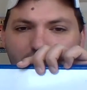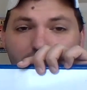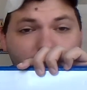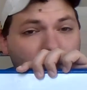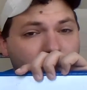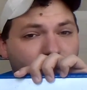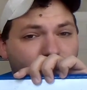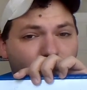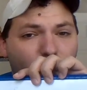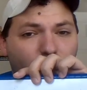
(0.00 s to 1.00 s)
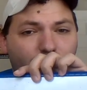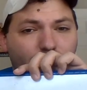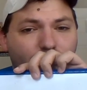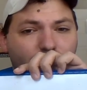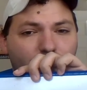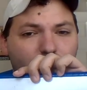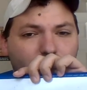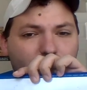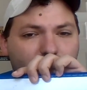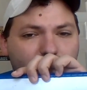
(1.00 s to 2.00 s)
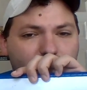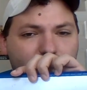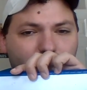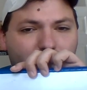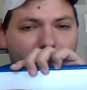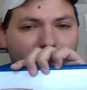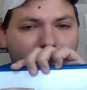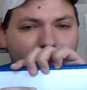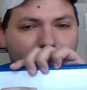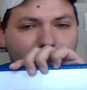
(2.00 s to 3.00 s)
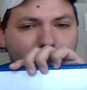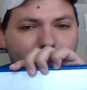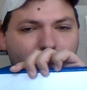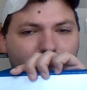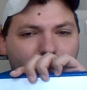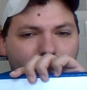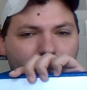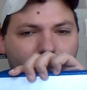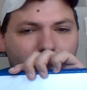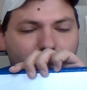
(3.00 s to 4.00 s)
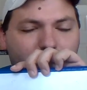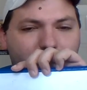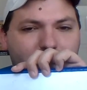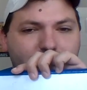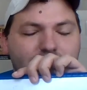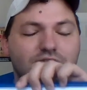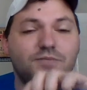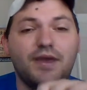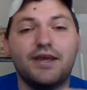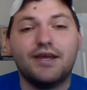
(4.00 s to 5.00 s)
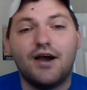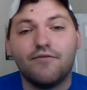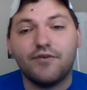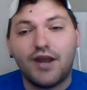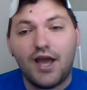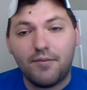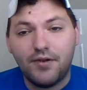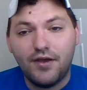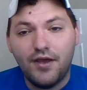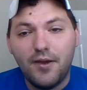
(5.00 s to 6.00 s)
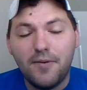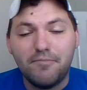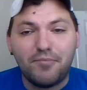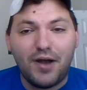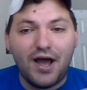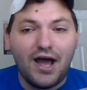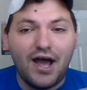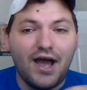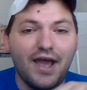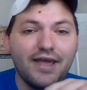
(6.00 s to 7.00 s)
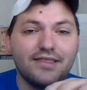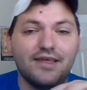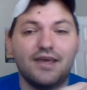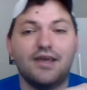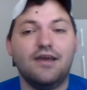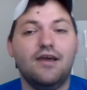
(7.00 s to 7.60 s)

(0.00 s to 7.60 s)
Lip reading: Just 4, because the bottom, the base, is being covered up by the